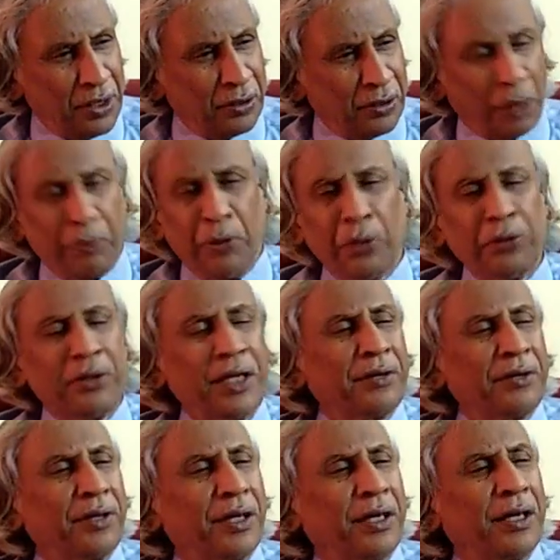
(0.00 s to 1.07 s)
Suppose there
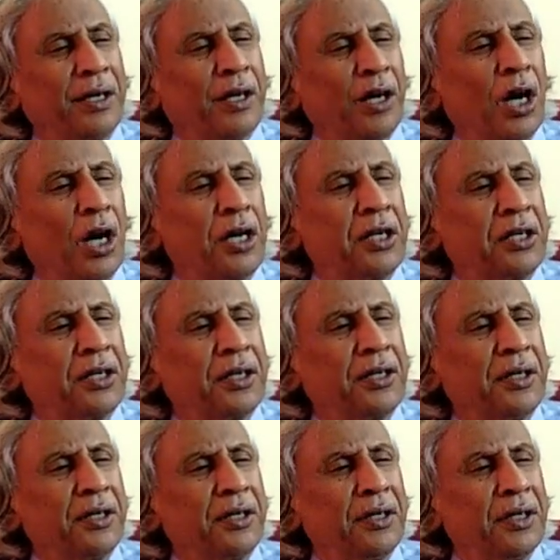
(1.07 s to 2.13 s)
is a art
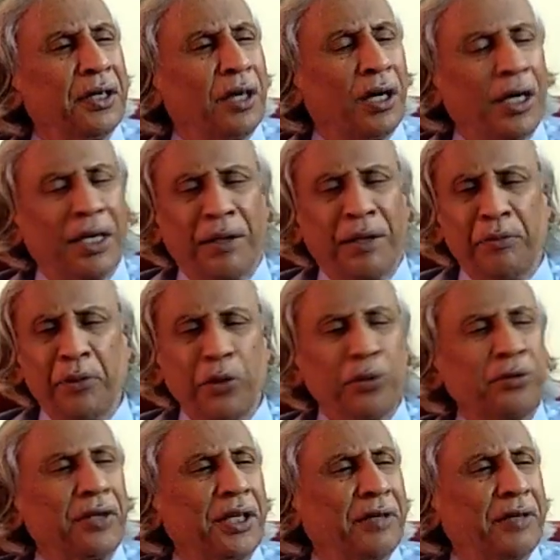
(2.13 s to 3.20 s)
or a
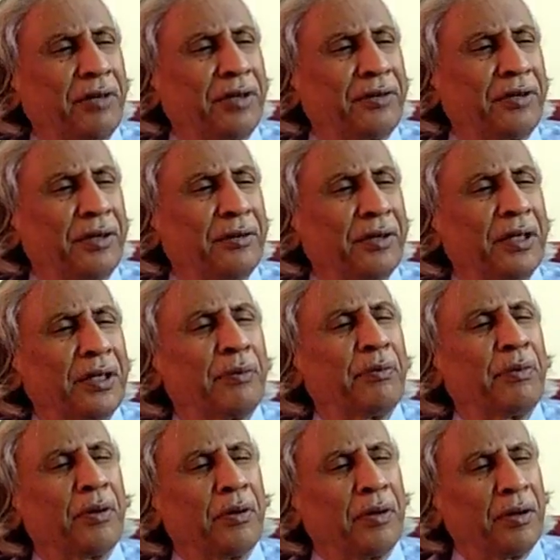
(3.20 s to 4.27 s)
music
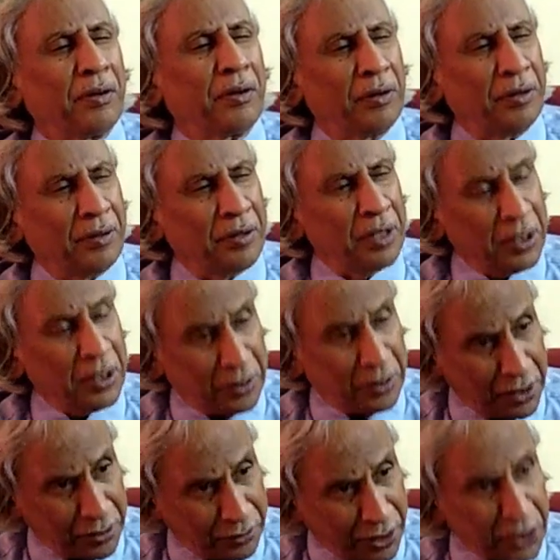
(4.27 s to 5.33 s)
festival,
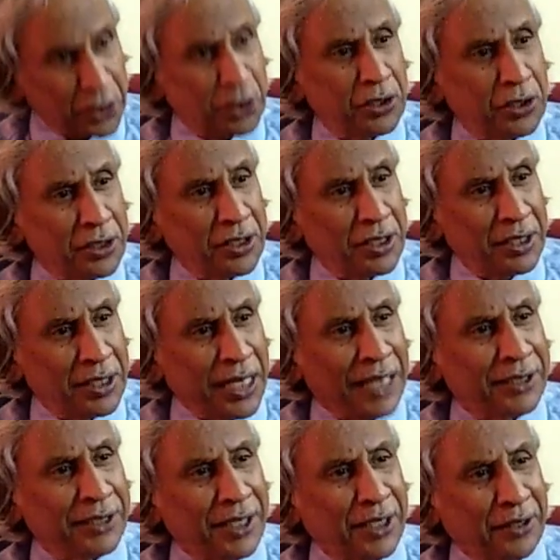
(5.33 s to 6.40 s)
such
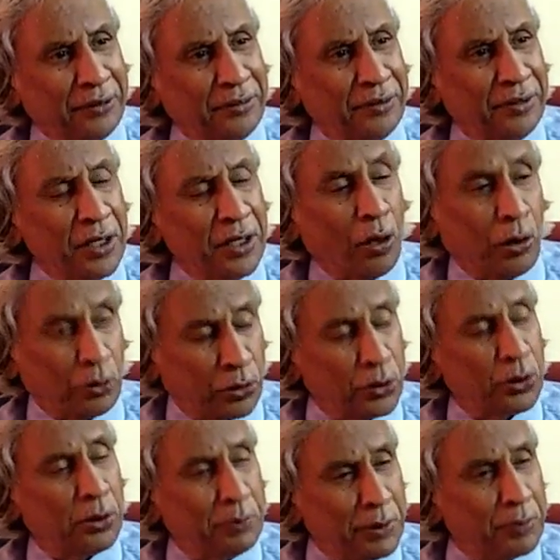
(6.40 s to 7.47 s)
gatherings also
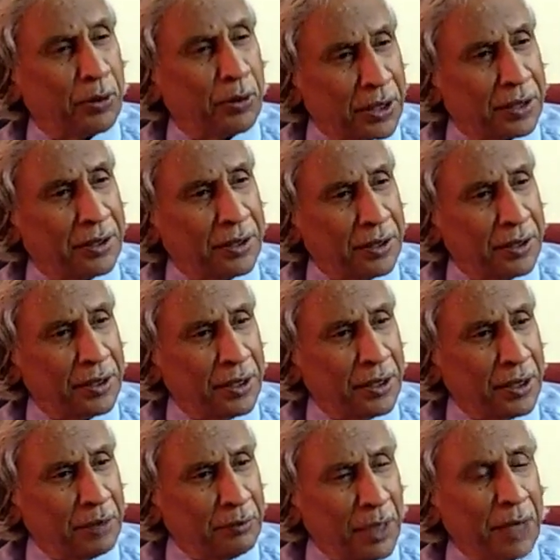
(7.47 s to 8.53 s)
should be protected.
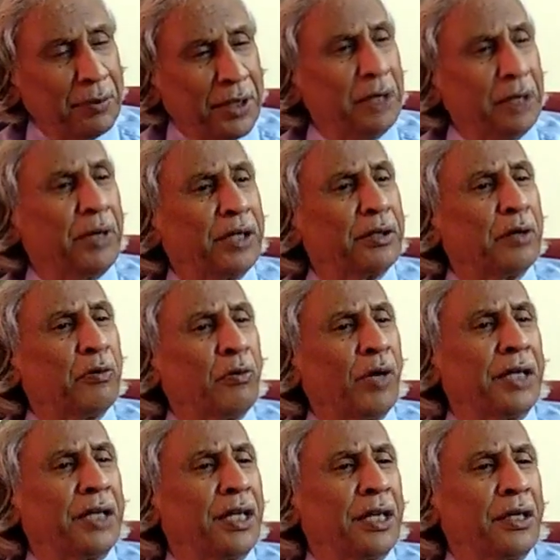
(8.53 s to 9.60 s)
Maybe in place of
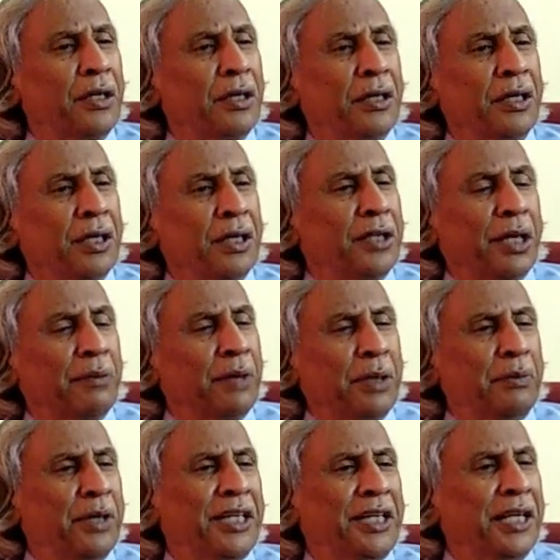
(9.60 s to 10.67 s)
one, there might
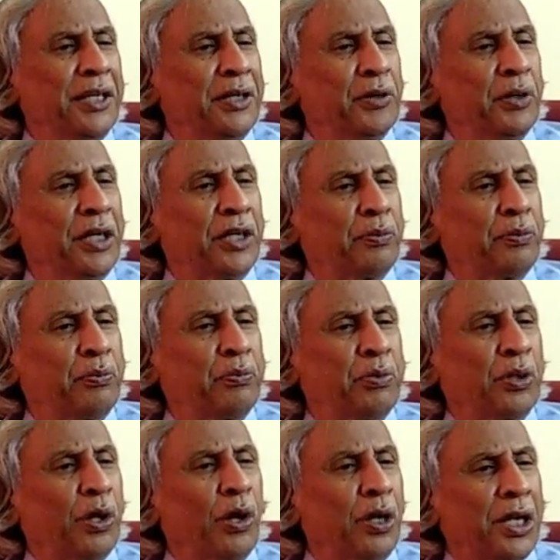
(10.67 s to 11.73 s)
be 10 units
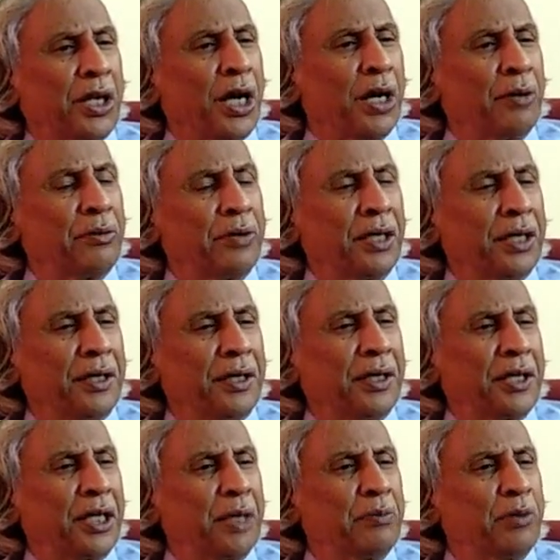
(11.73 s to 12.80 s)
put all around
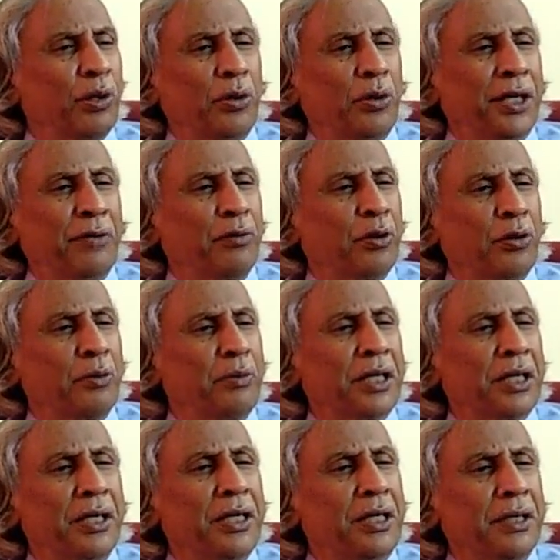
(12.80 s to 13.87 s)
and keep the whole
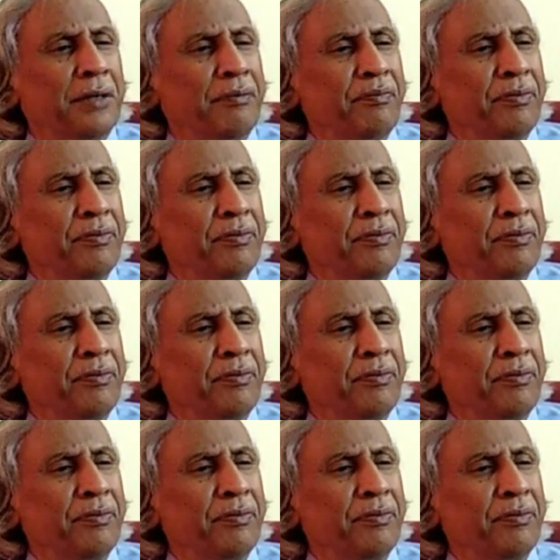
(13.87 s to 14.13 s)
environment clean.